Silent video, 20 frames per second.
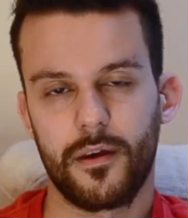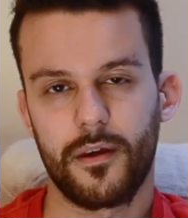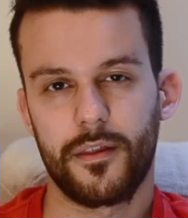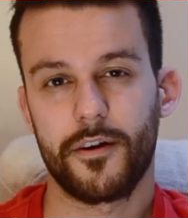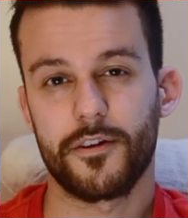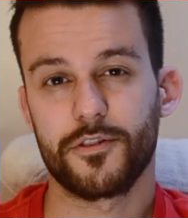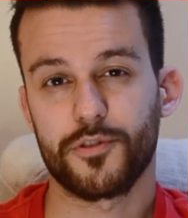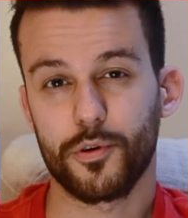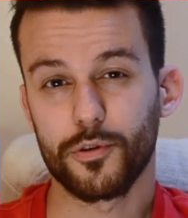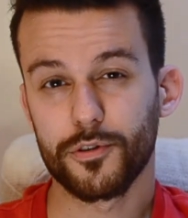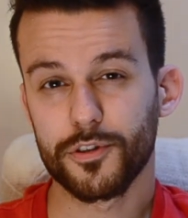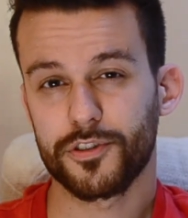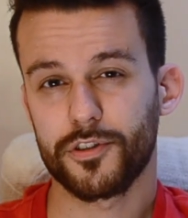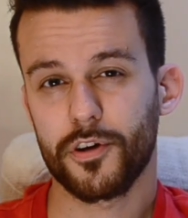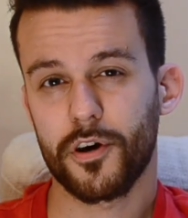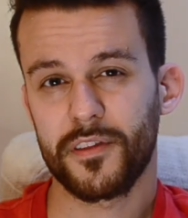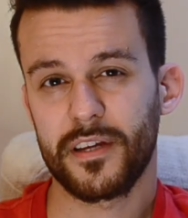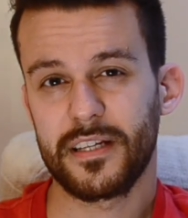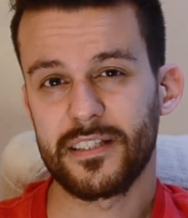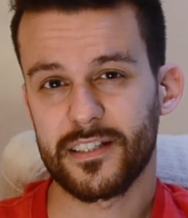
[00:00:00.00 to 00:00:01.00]
There's
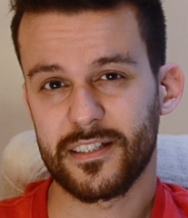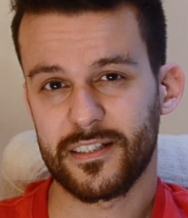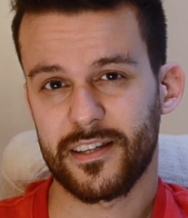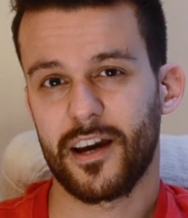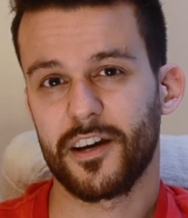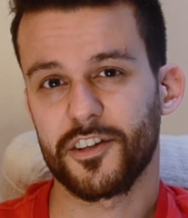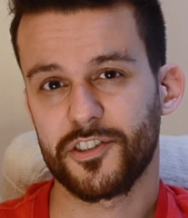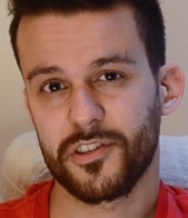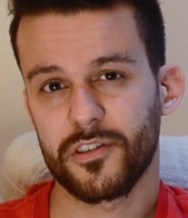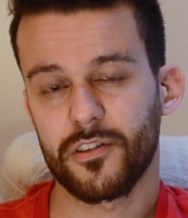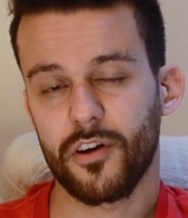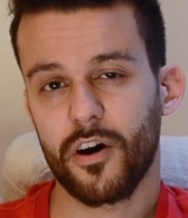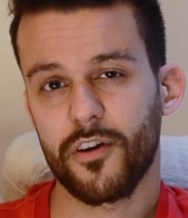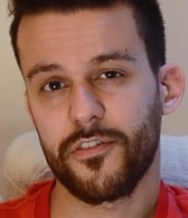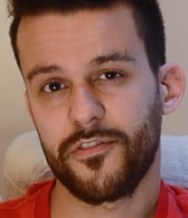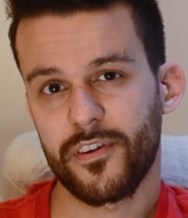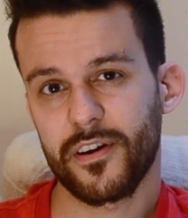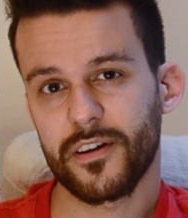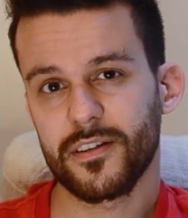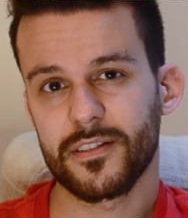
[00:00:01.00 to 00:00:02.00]
also the international
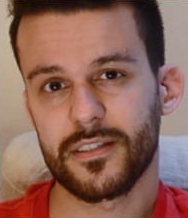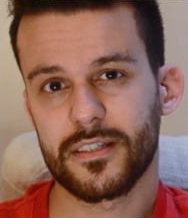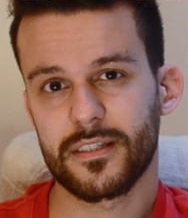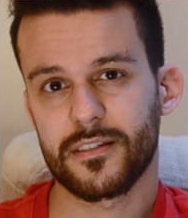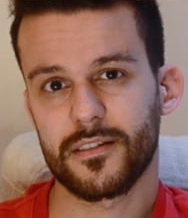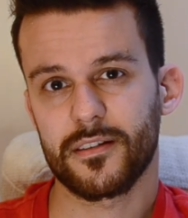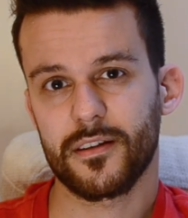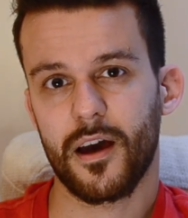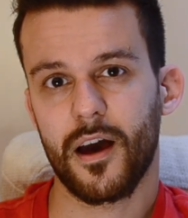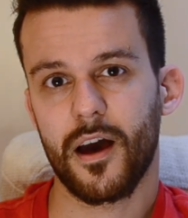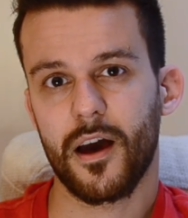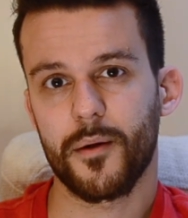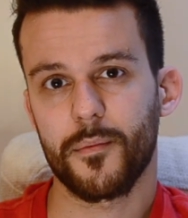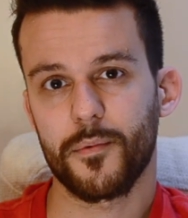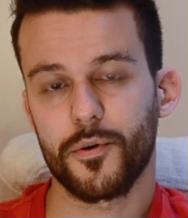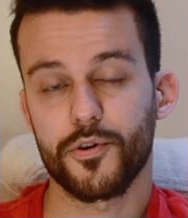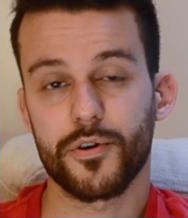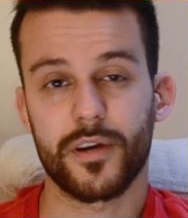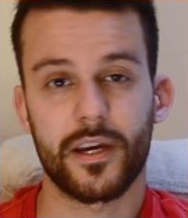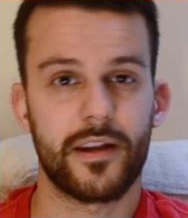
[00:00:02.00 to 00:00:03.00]
office um,
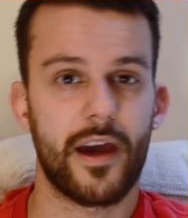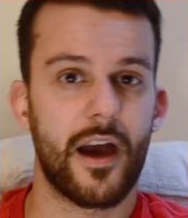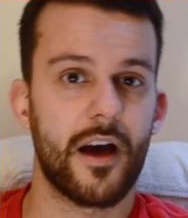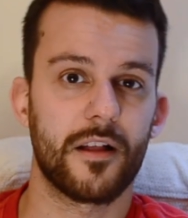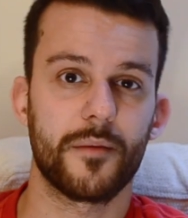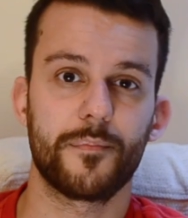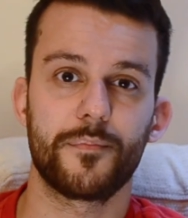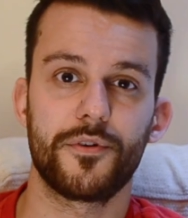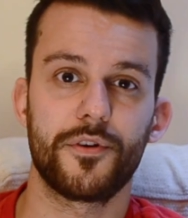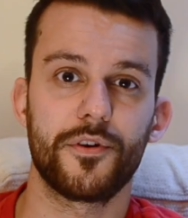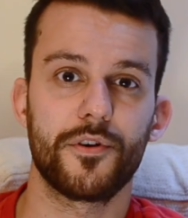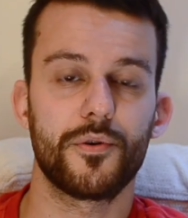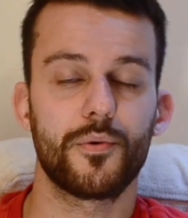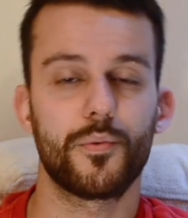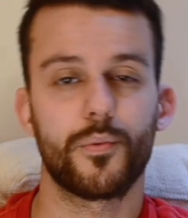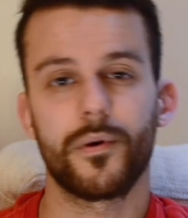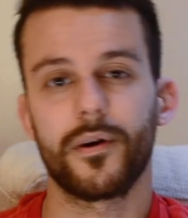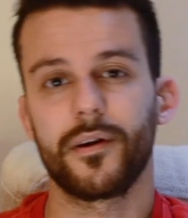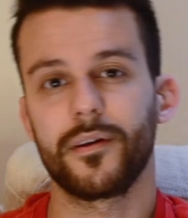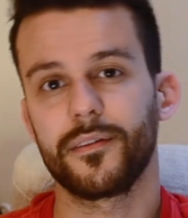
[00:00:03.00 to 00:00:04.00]
who can help you
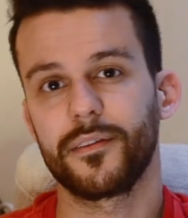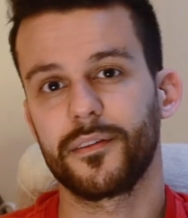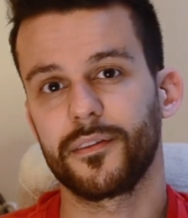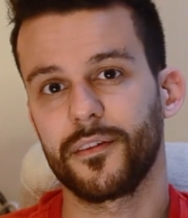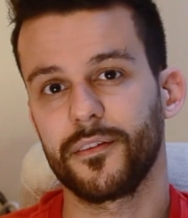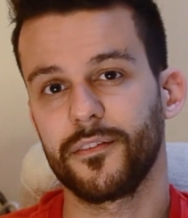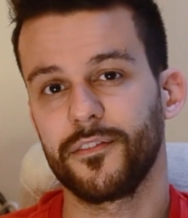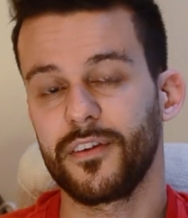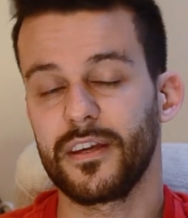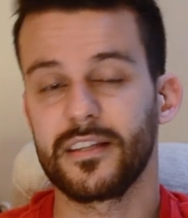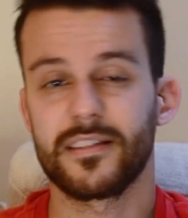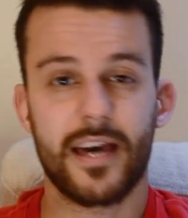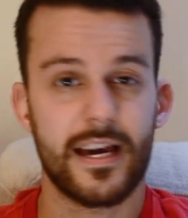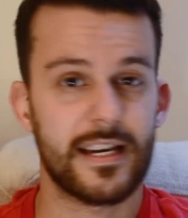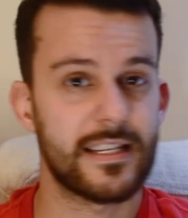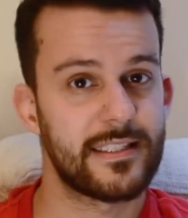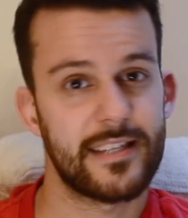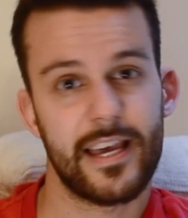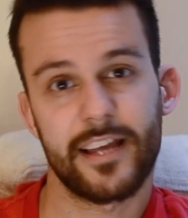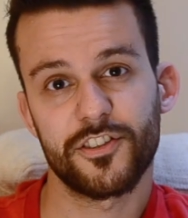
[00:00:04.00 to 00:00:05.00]
with visa
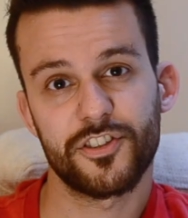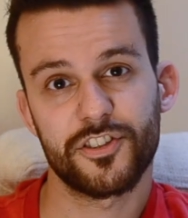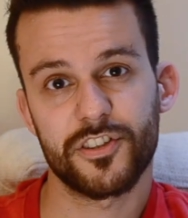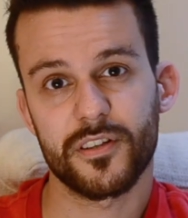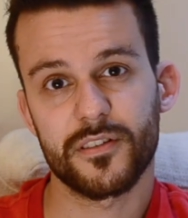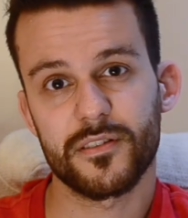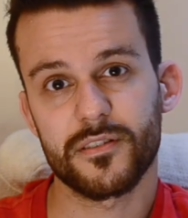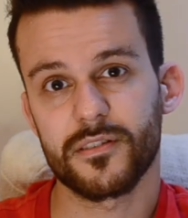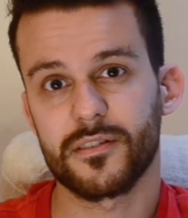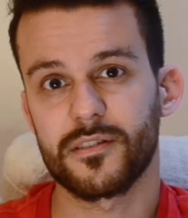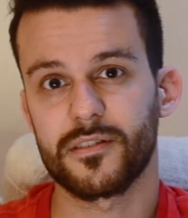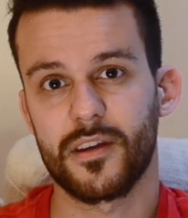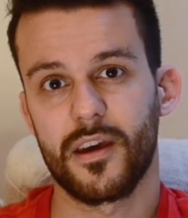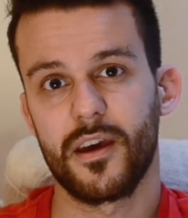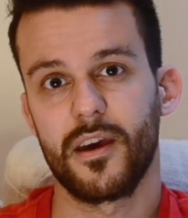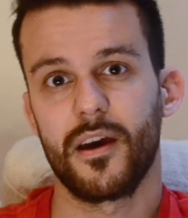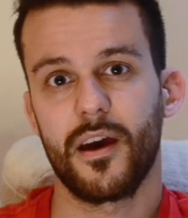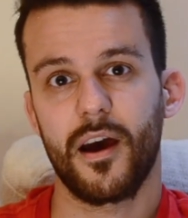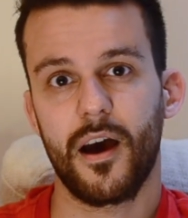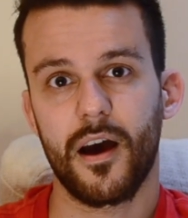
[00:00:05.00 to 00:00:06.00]
extensions.
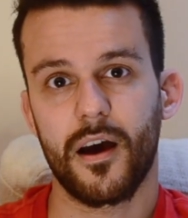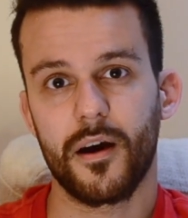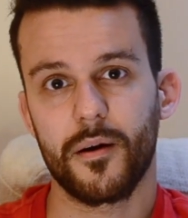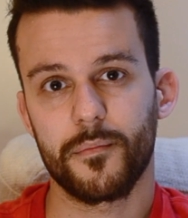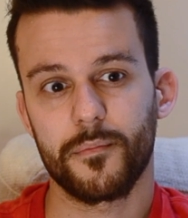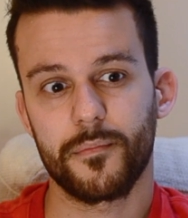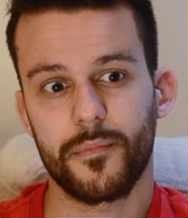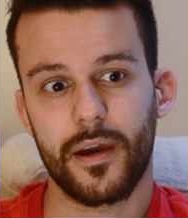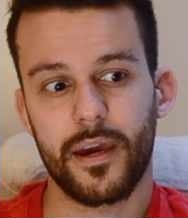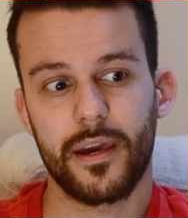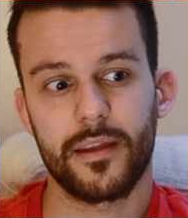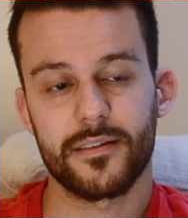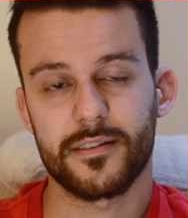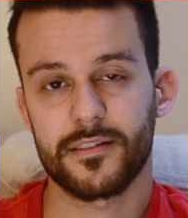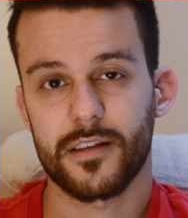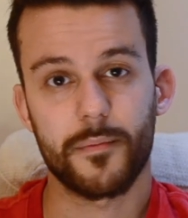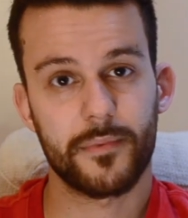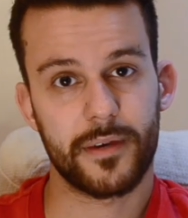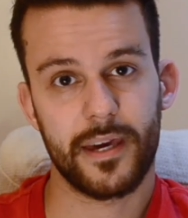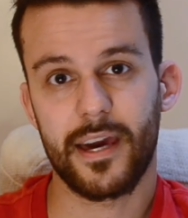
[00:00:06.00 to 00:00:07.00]
Um, in
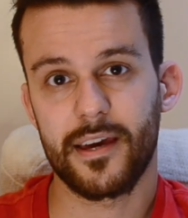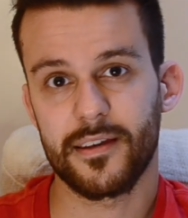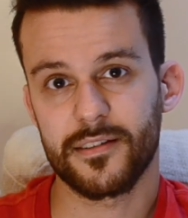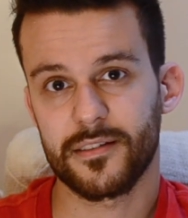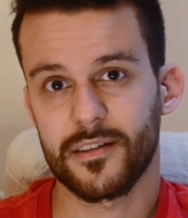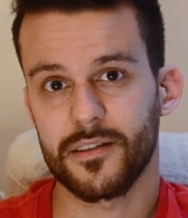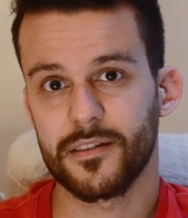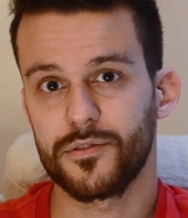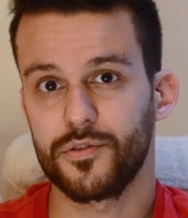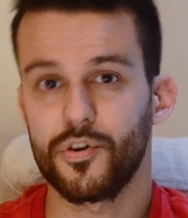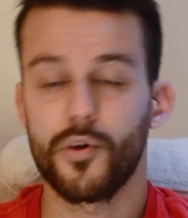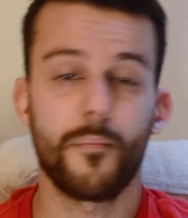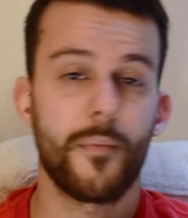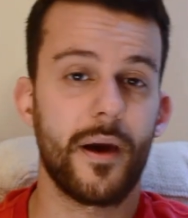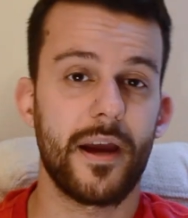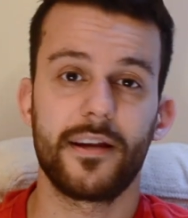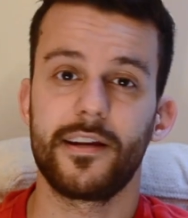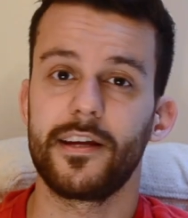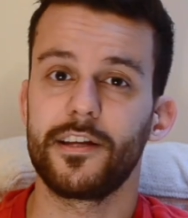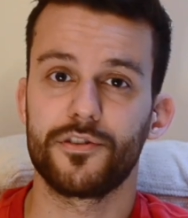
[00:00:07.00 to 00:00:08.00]
some cases, you
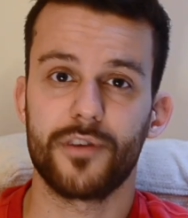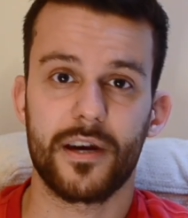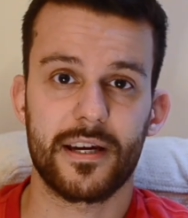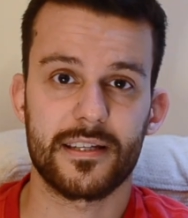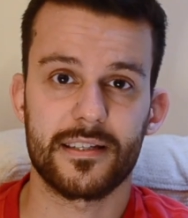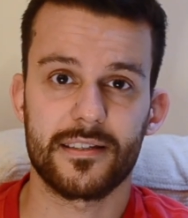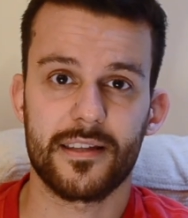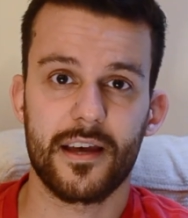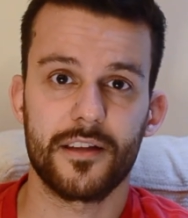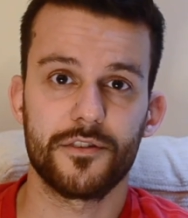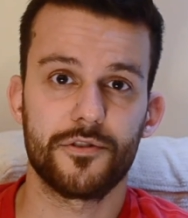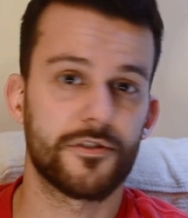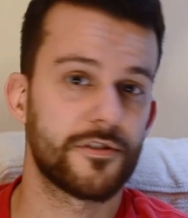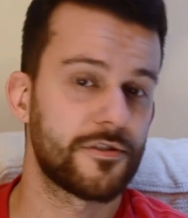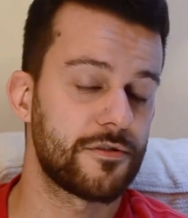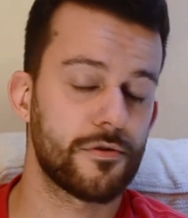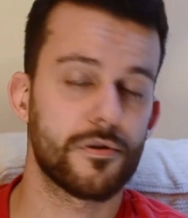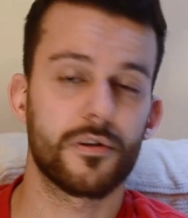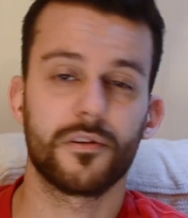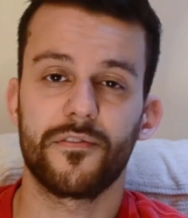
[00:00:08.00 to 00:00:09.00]
may need to extend your
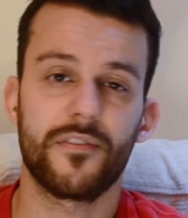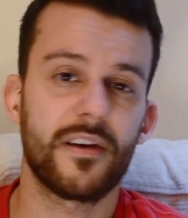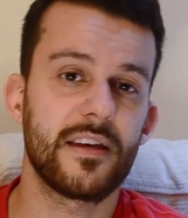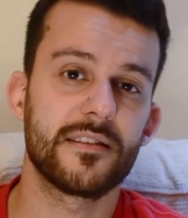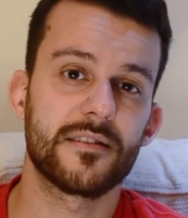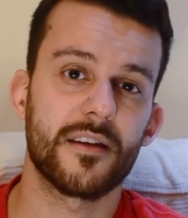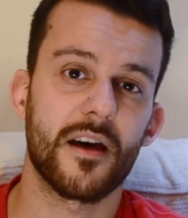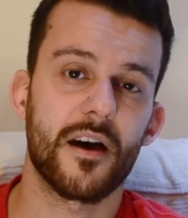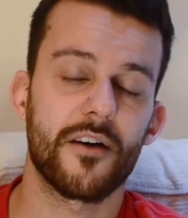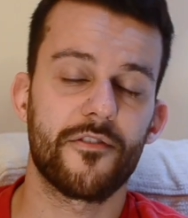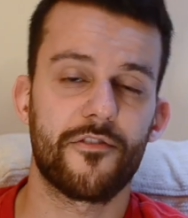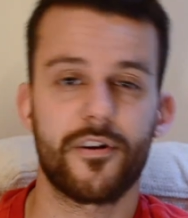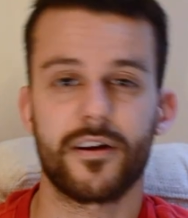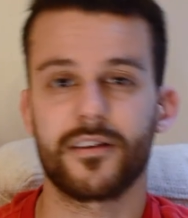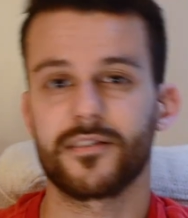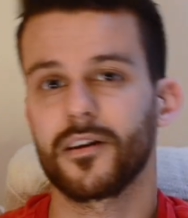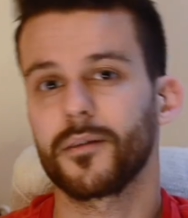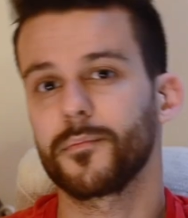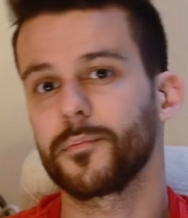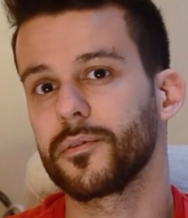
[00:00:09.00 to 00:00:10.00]
student visa, for
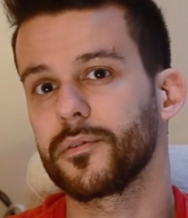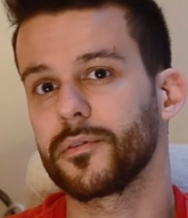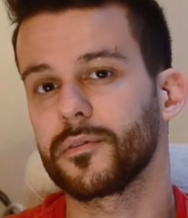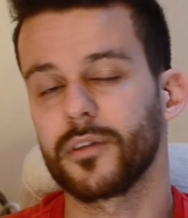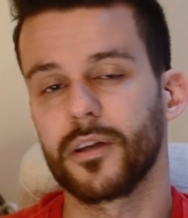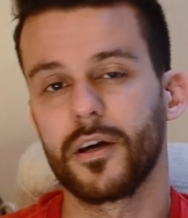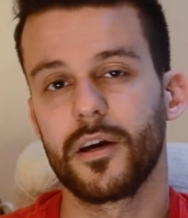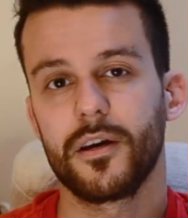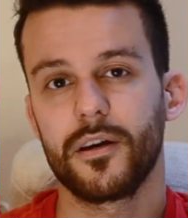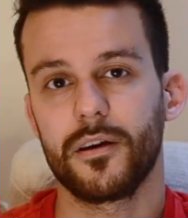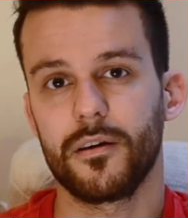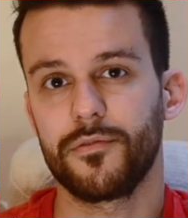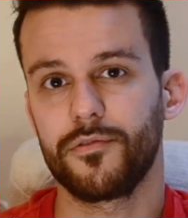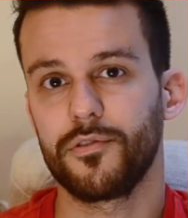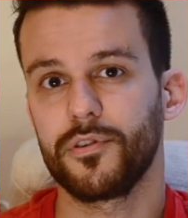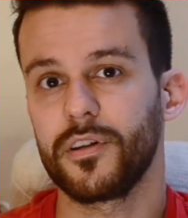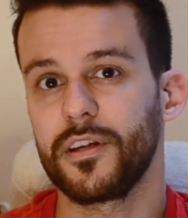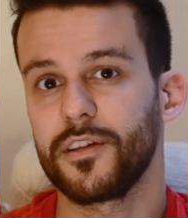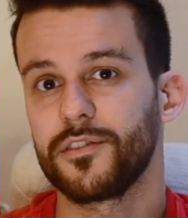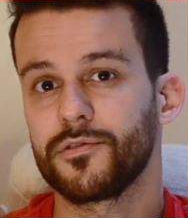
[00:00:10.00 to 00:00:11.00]
example, if
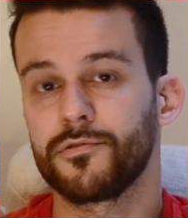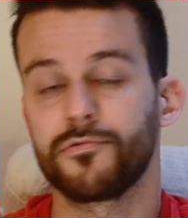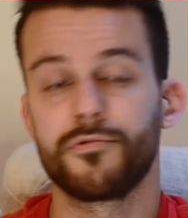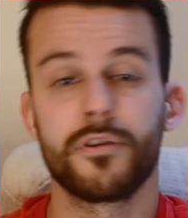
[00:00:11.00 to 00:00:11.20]
you need to